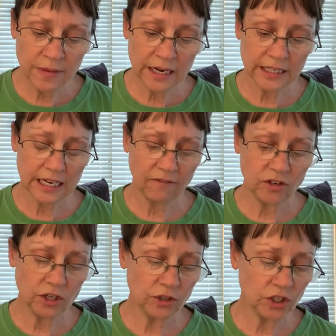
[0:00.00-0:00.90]
minutes after
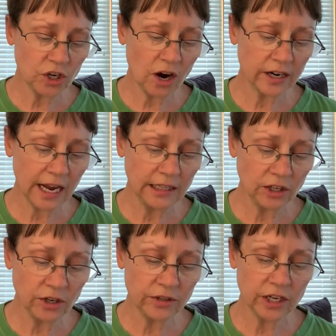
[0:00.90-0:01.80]
you start, I
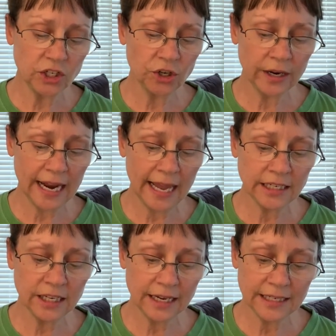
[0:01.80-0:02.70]
learned that you're an
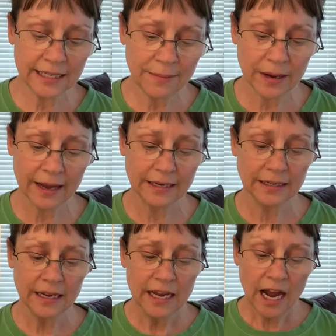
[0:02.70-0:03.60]
anti-Semite.
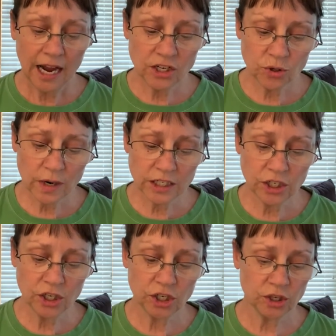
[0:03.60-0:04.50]
I
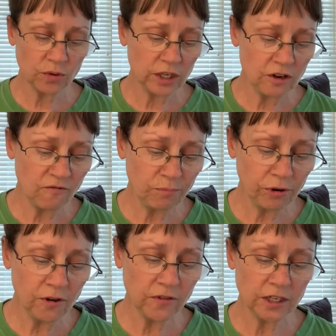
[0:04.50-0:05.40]
trusted you and you've
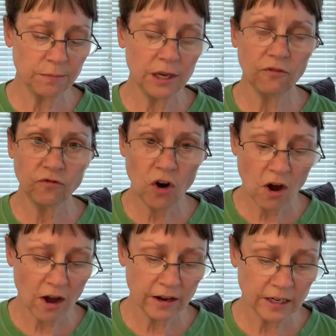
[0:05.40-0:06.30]
proven to be a
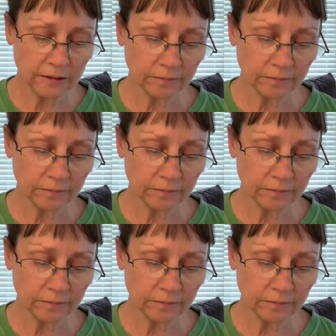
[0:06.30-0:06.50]
fraud.